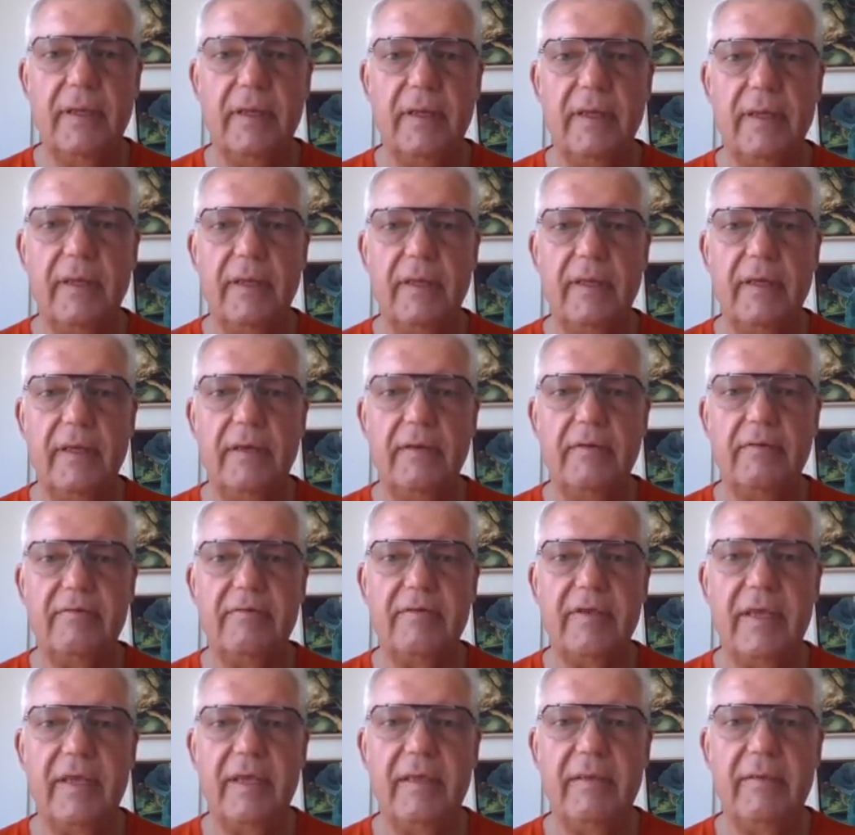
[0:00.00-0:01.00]
Here you
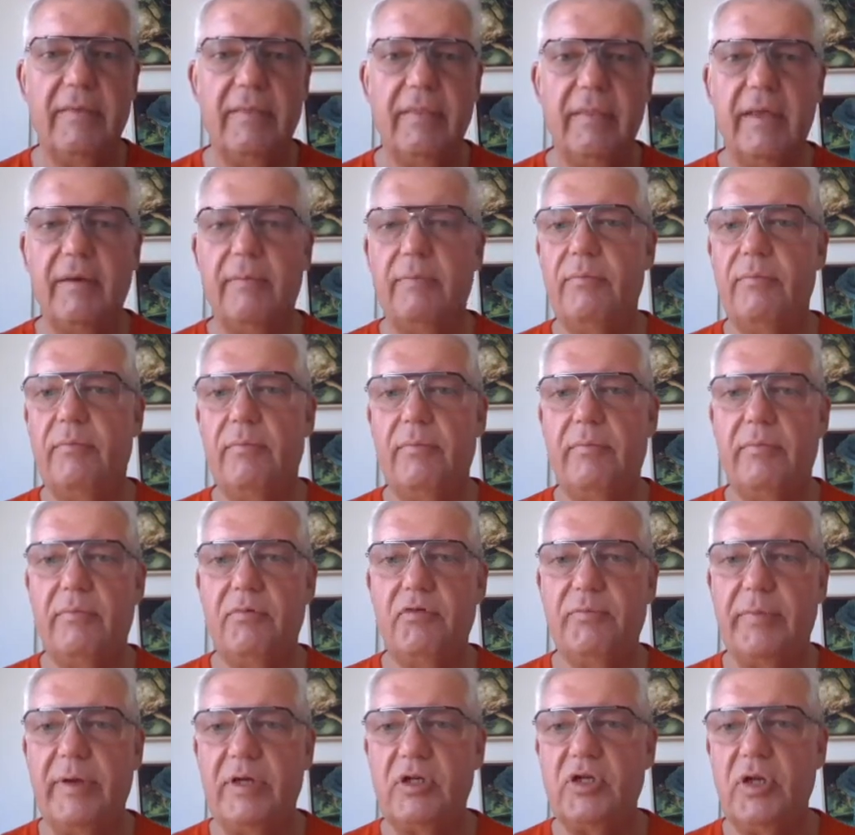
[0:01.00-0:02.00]
see them,
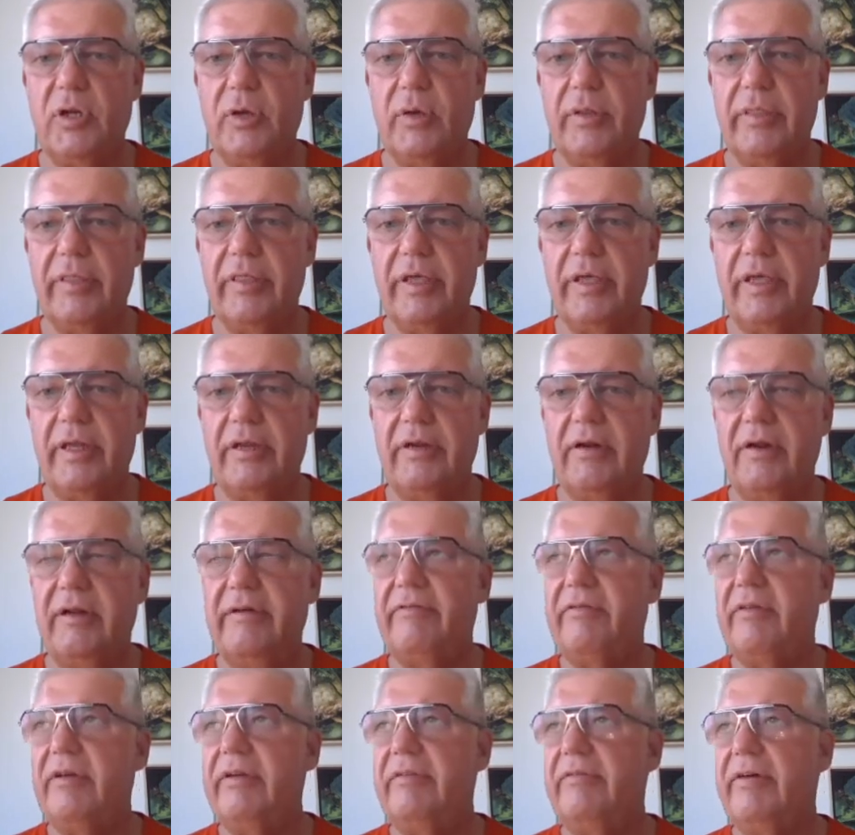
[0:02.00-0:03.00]
especially on the
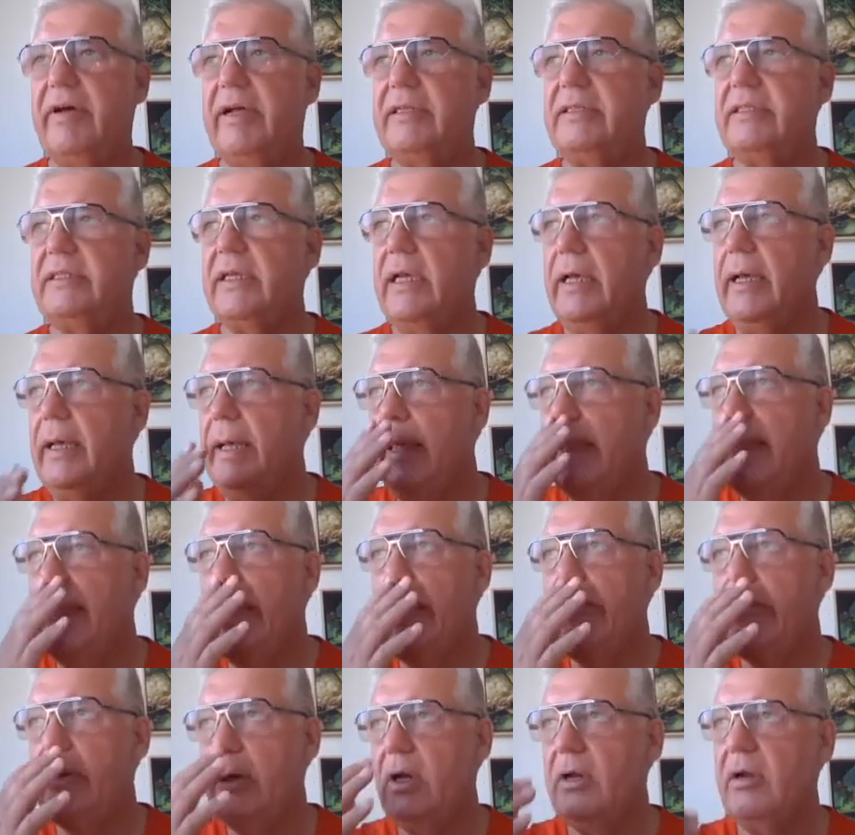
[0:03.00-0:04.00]
delivery vans, they
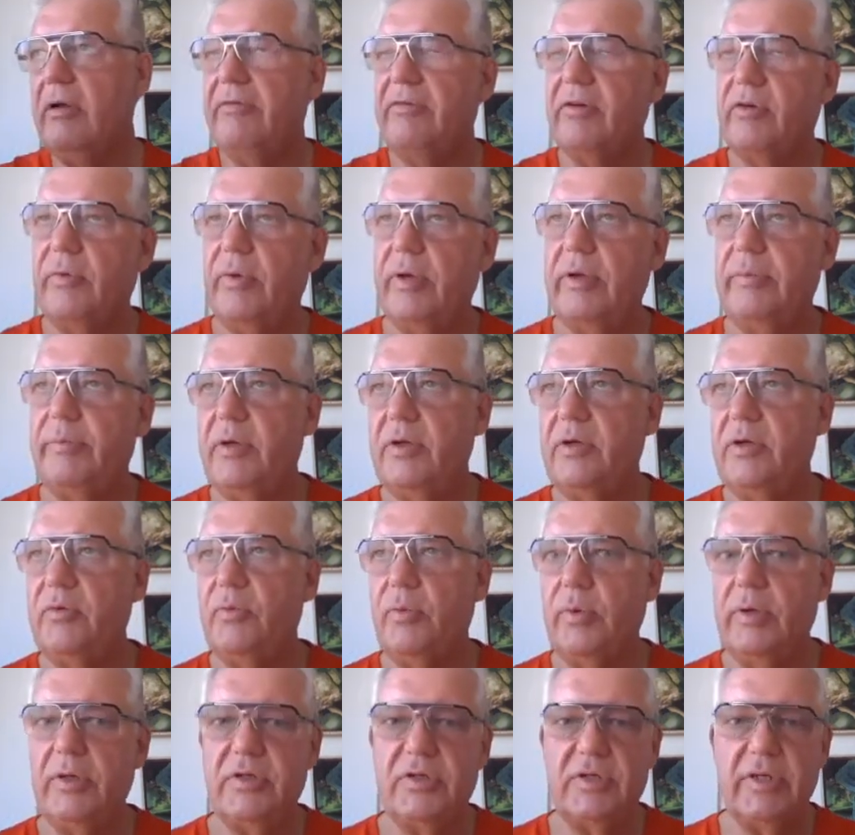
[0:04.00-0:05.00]
have a lot of equipment
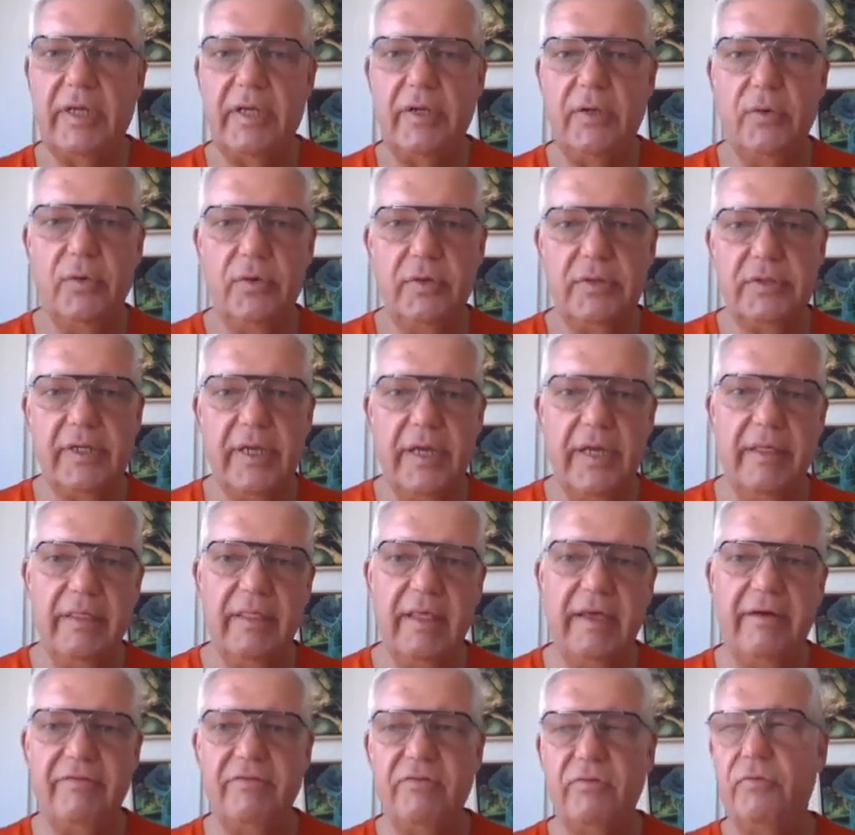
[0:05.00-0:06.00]
which they use. They
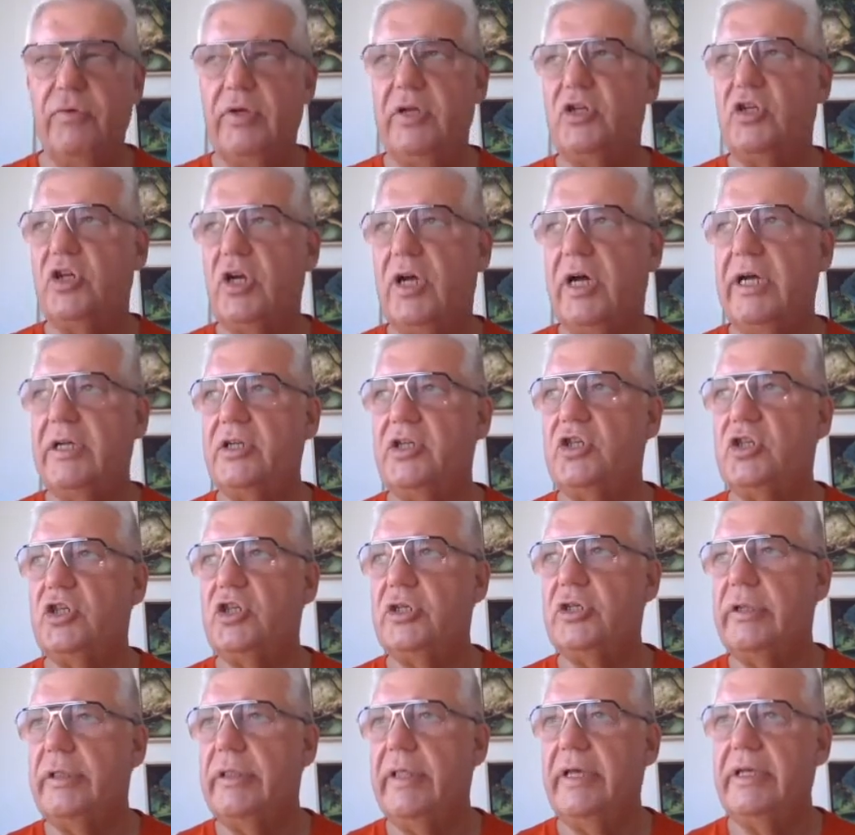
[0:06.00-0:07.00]
have to
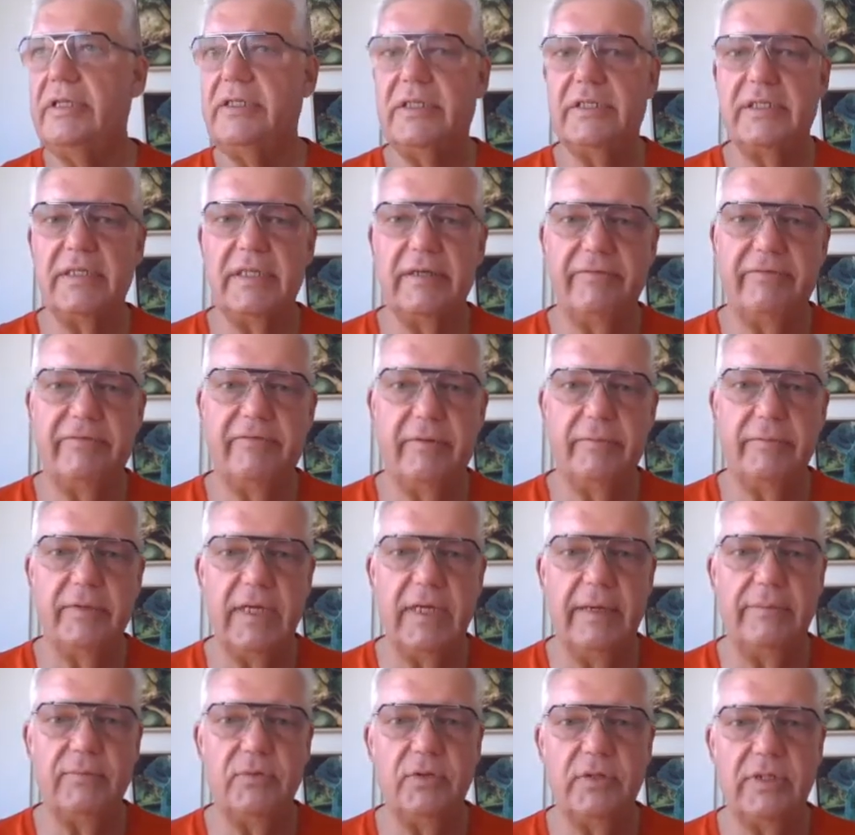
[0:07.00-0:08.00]
recharge this from
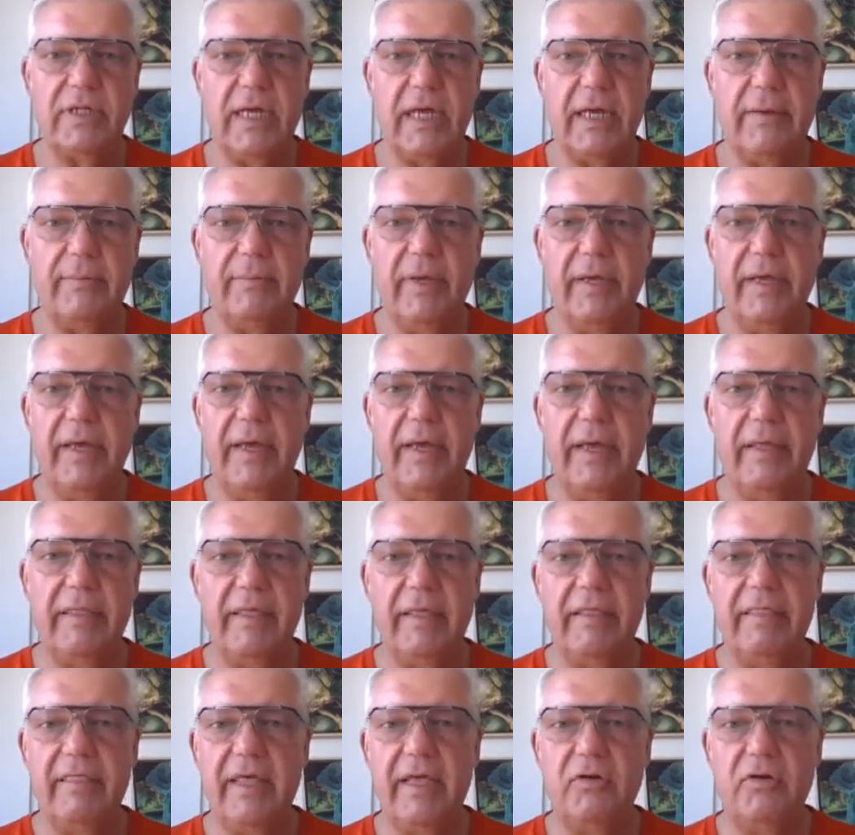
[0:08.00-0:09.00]
time to time, and
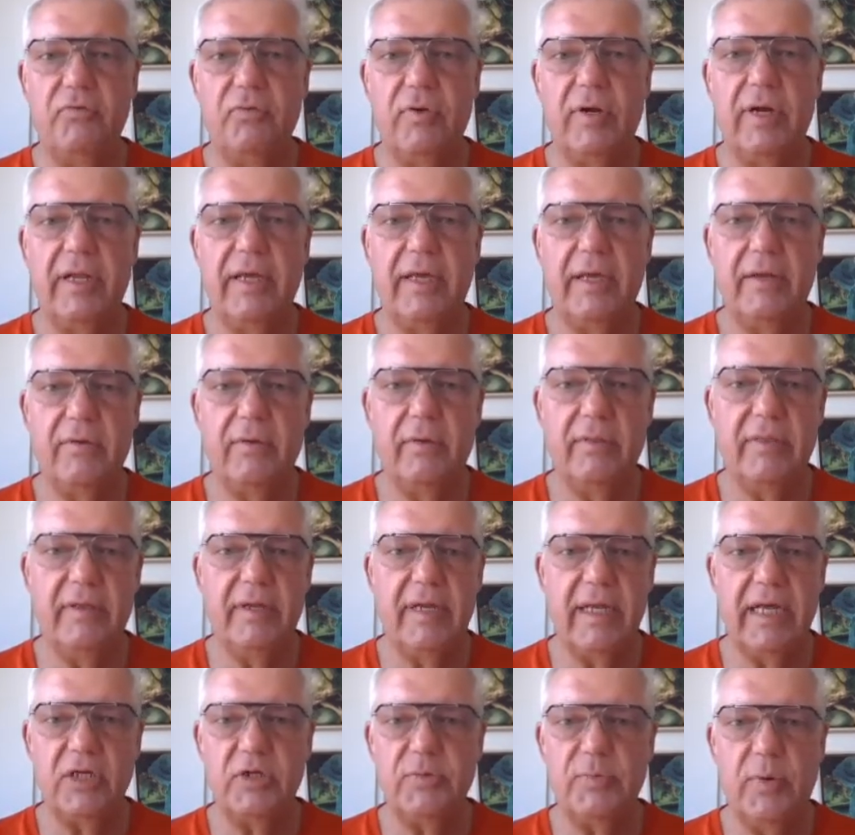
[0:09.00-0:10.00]
then they're drilling it on the
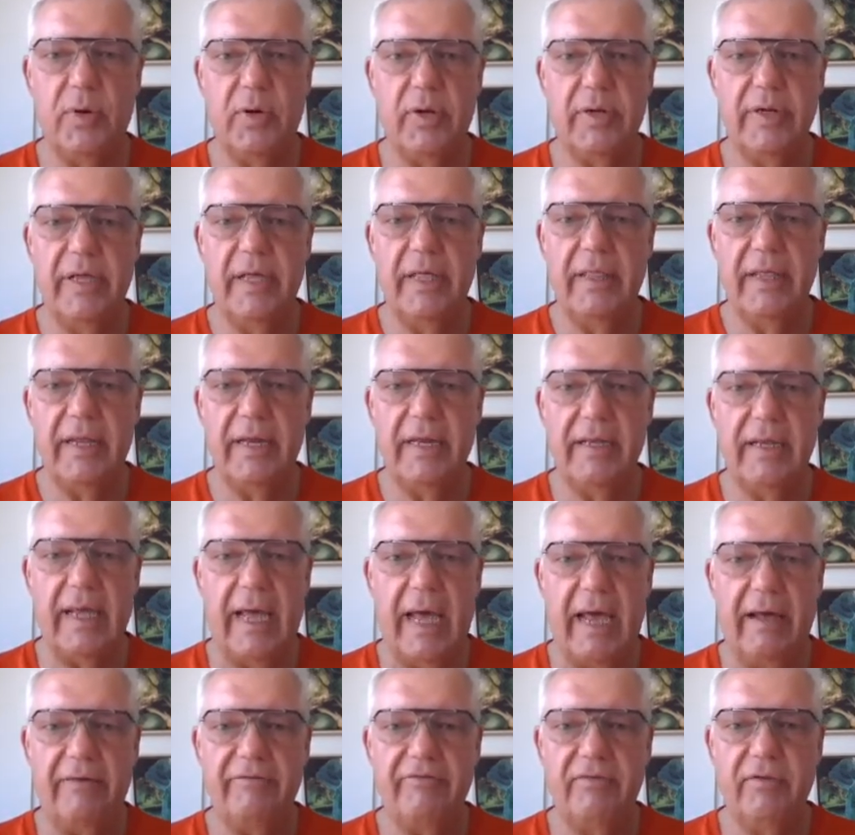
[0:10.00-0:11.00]
dashboard. That
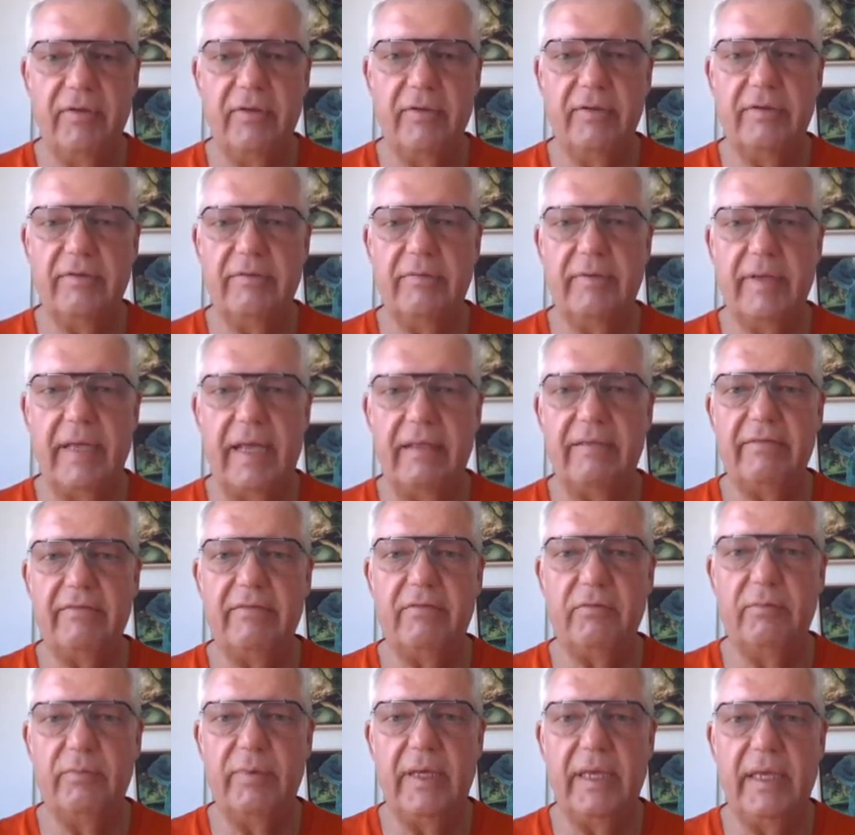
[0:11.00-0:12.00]
has
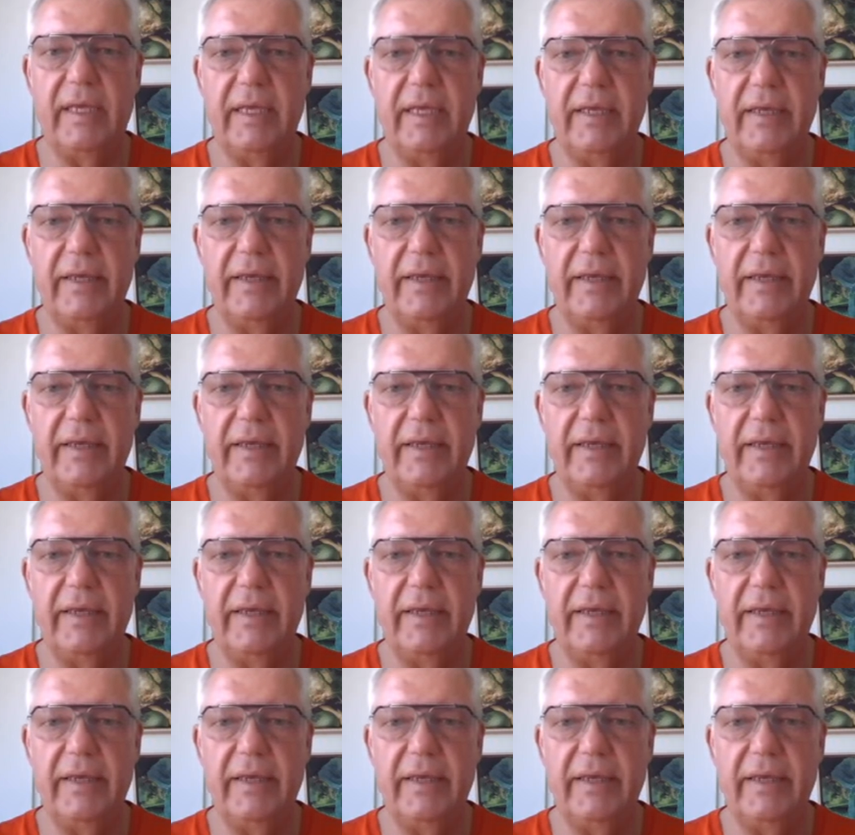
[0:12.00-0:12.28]
to be